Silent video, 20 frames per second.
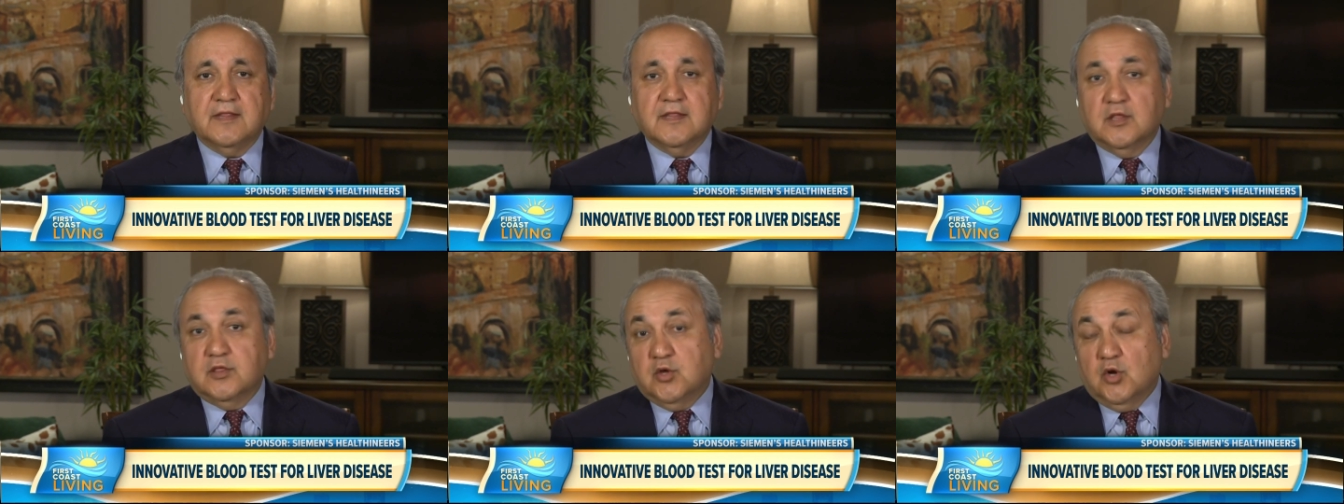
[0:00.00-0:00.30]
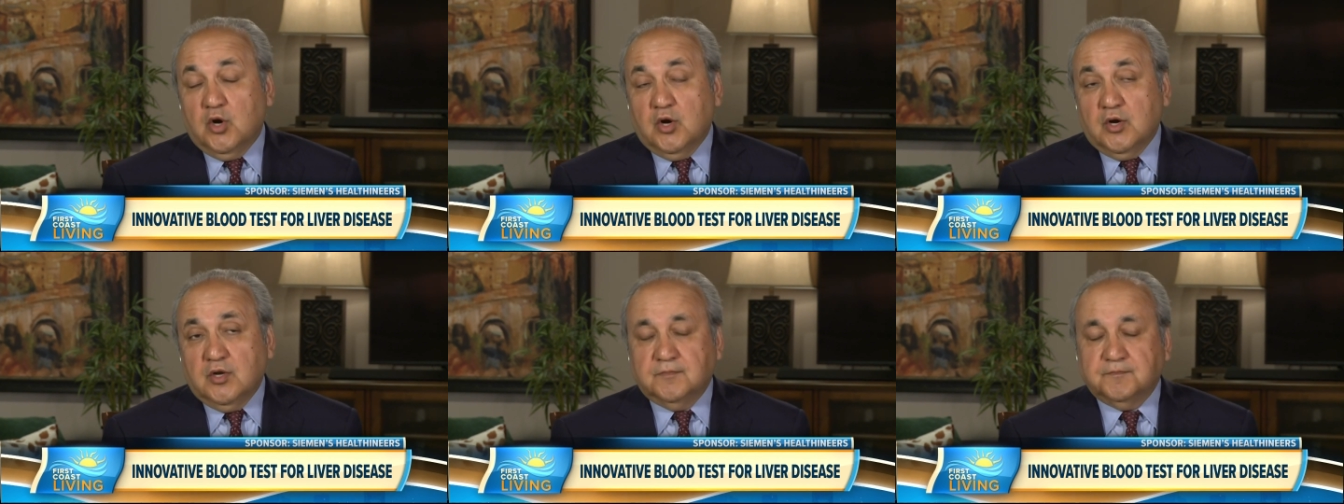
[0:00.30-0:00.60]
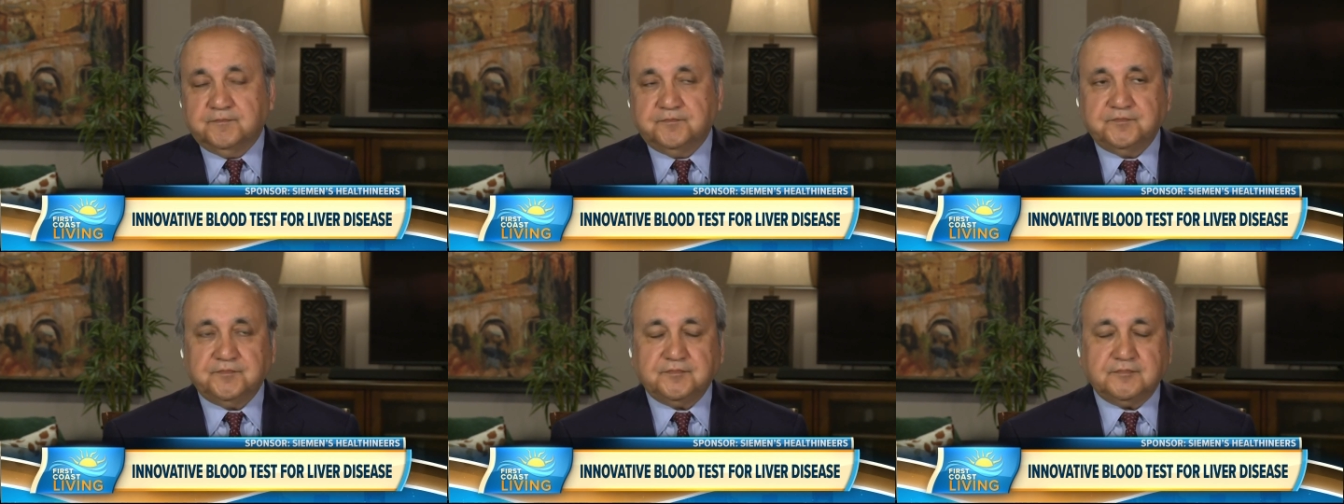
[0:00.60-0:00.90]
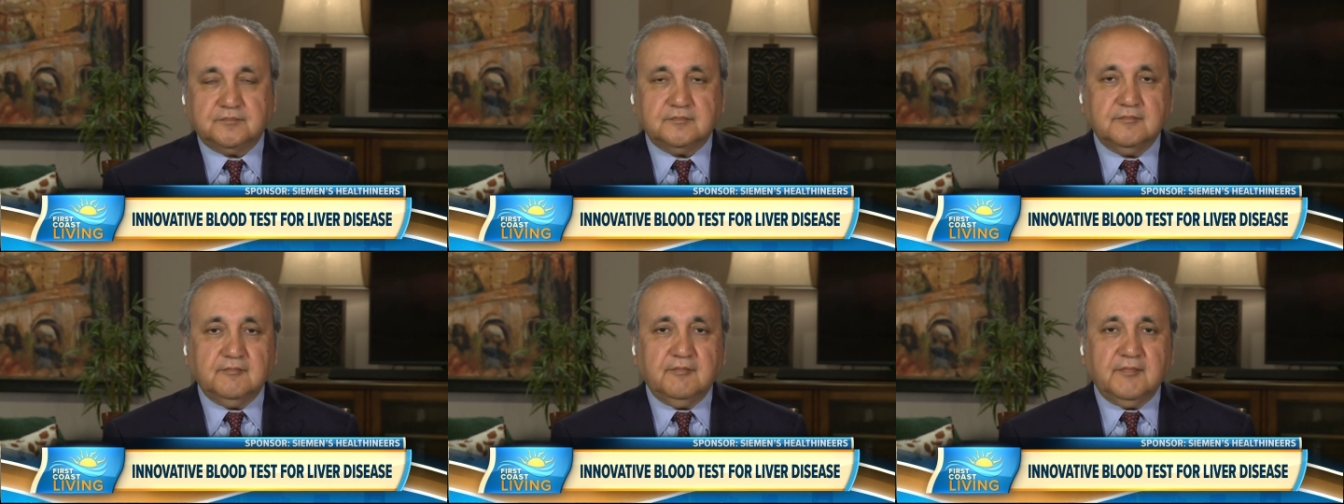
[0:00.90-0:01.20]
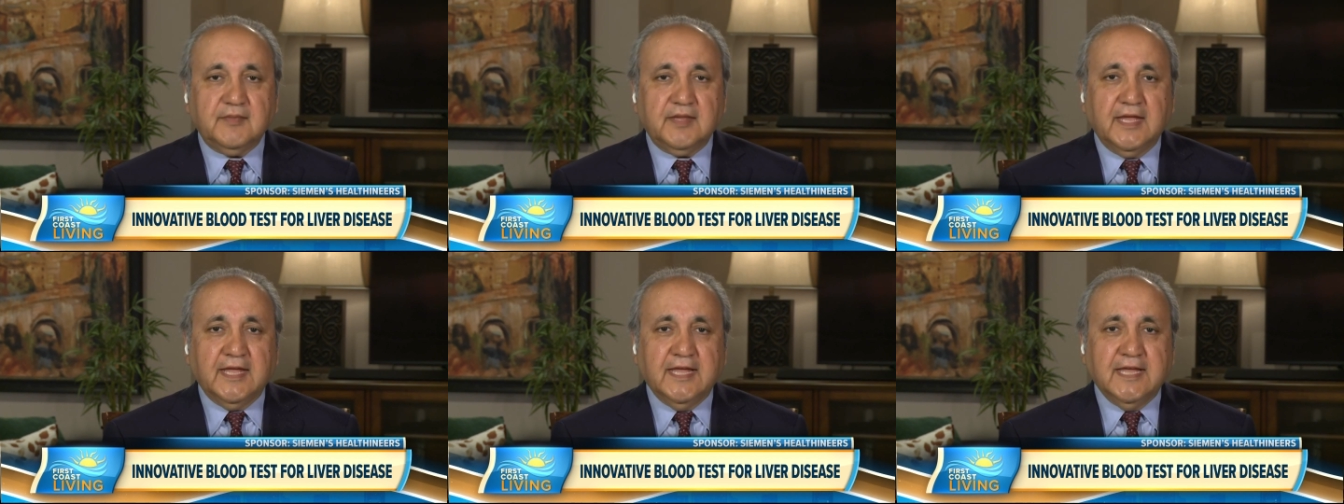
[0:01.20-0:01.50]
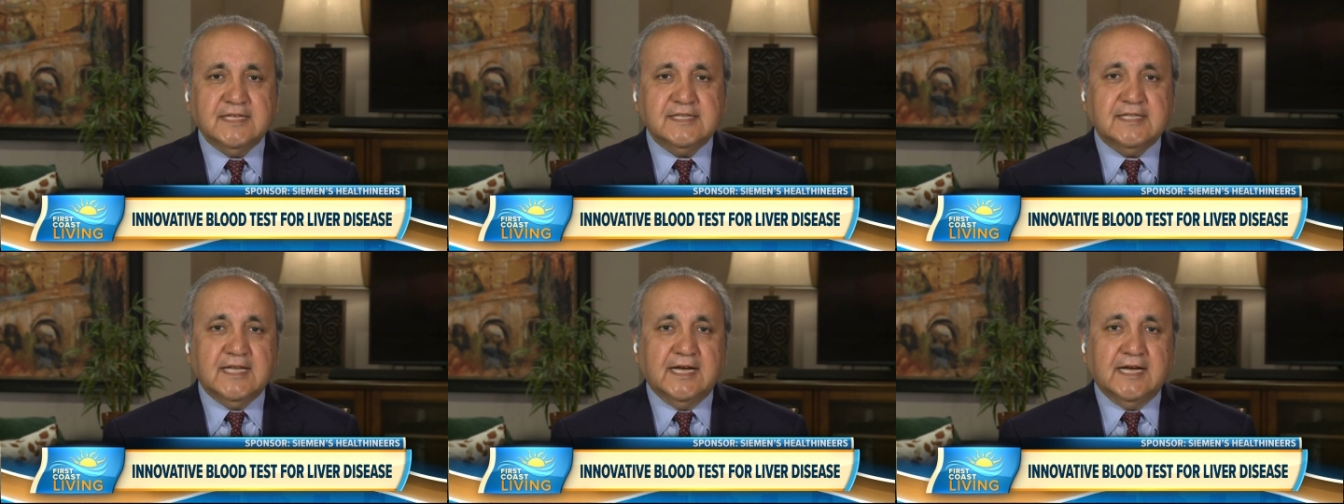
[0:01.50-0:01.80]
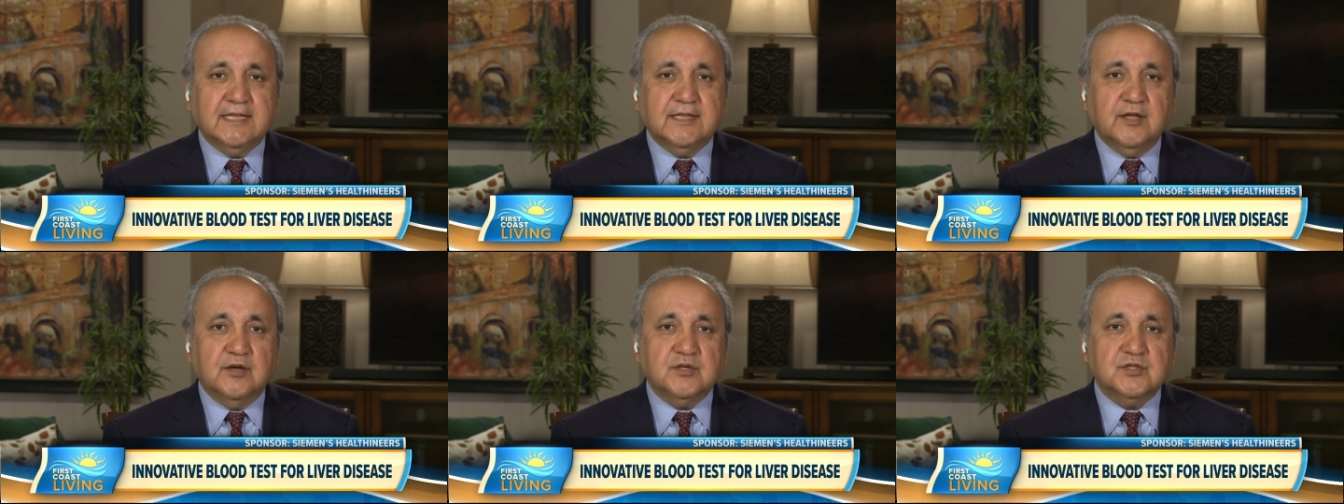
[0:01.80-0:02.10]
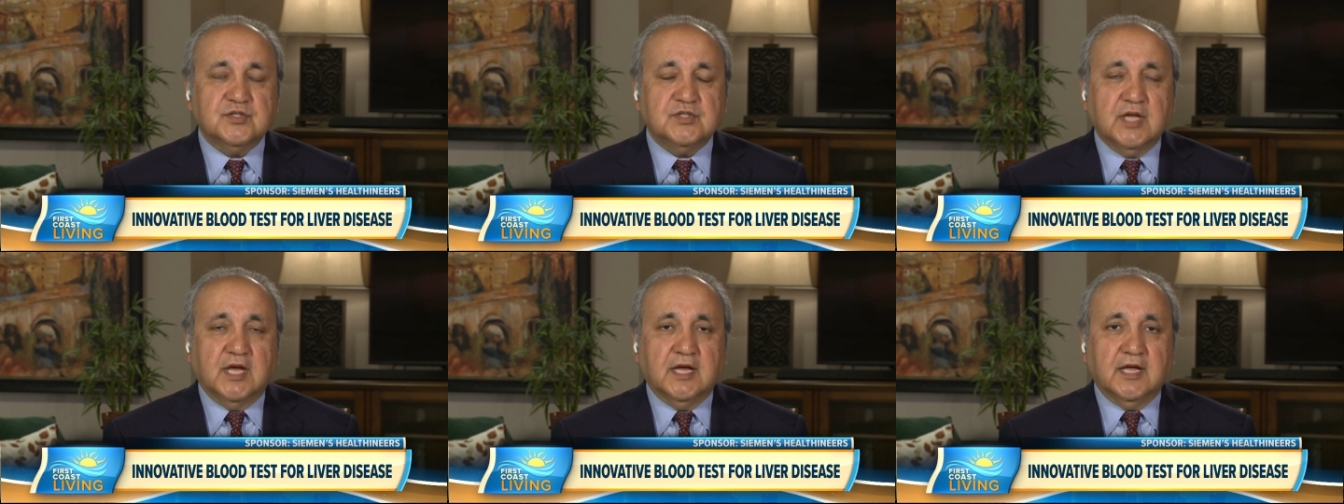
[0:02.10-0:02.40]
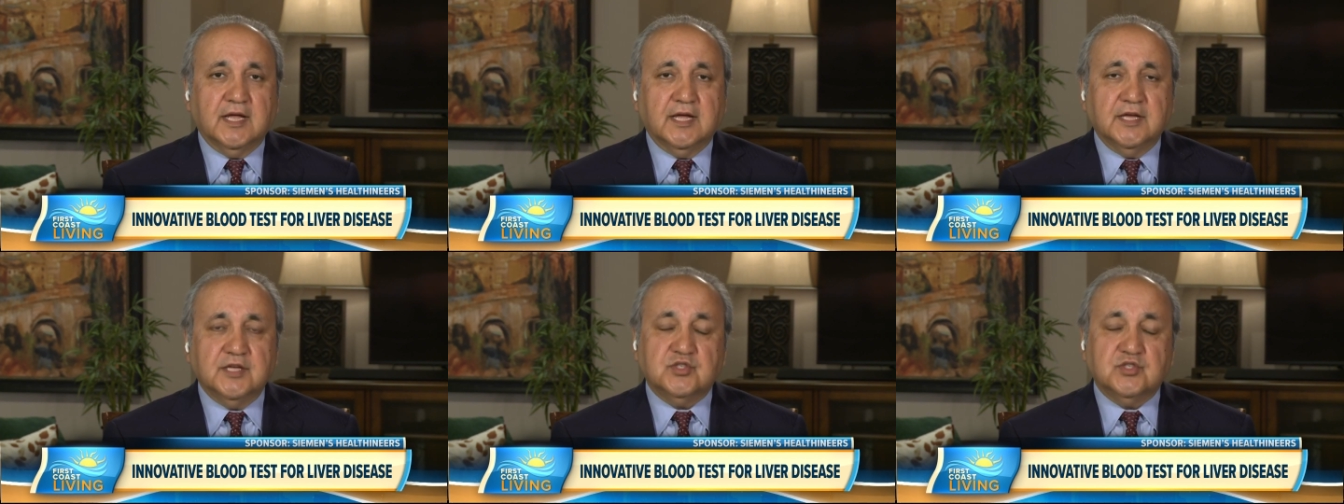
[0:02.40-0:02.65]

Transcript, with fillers: The third is that there's uh,